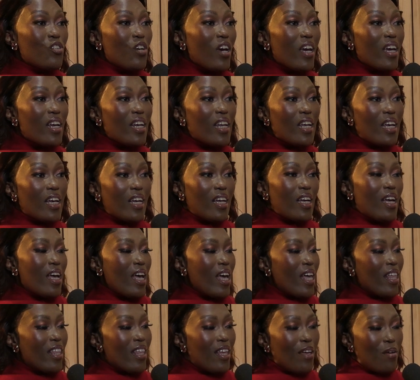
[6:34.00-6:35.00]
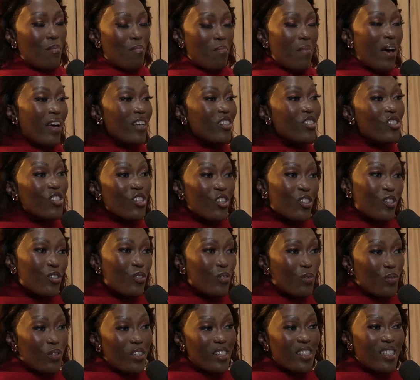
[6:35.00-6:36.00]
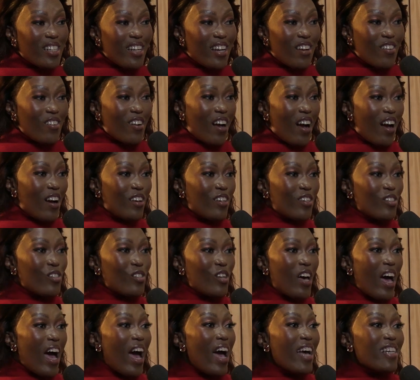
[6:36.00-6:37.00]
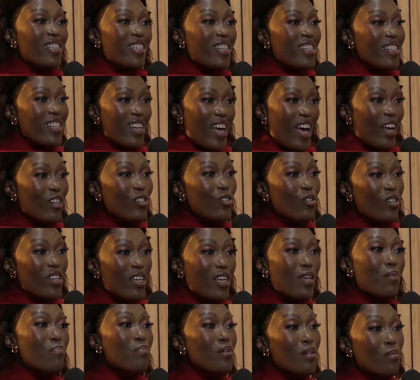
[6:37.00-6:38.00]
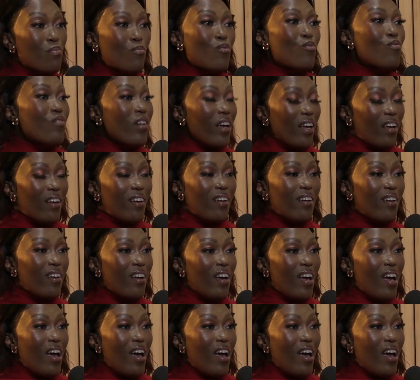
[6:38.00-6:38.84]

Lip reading: training. My children were still around. So I just had to keep it moving